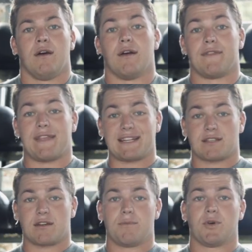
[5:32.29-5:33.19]
All right, that's
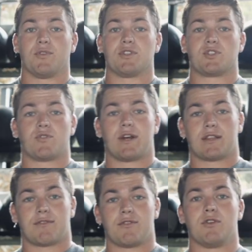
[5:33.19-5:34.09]
going to build the
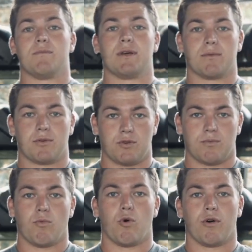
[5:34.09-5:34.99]
strength for you to be able to do
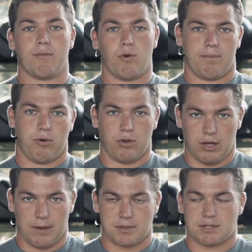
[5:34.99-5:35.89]
more and more
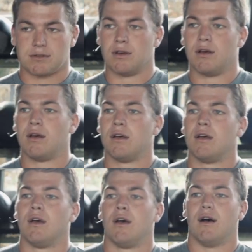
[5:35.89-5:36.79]
pull-ups.
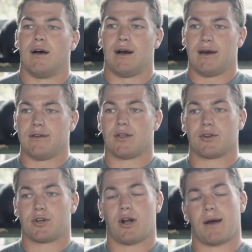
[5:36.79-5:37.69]

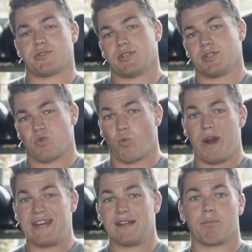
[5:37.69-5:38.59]
Another good option is
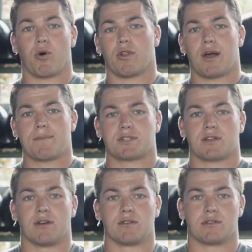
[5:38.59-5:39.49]
weighted pull-ups.
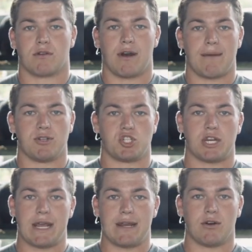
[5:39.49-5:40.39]
So grab a
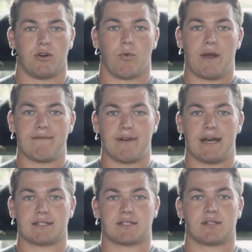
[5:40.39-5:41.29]
chain or a weight
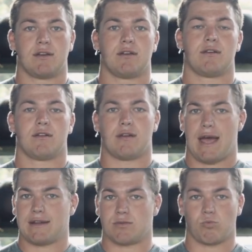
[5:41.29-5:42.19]
vest,
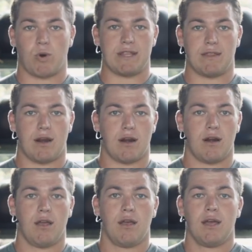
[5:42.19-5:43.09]
add some weight in there,
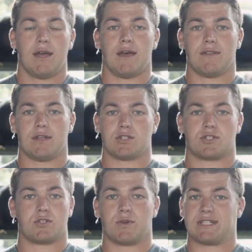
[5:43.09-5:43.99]
and then
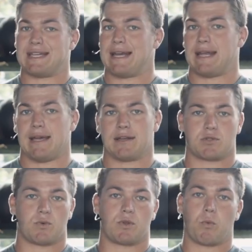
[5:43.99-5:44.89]
just doing dead
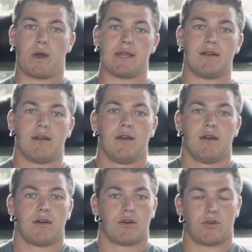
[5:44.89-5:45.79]
hangs with weight.
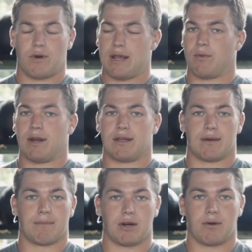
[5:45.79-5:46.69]
Great way to
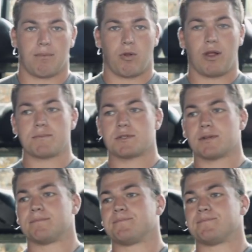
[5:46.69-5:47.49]
get better at pull-ups.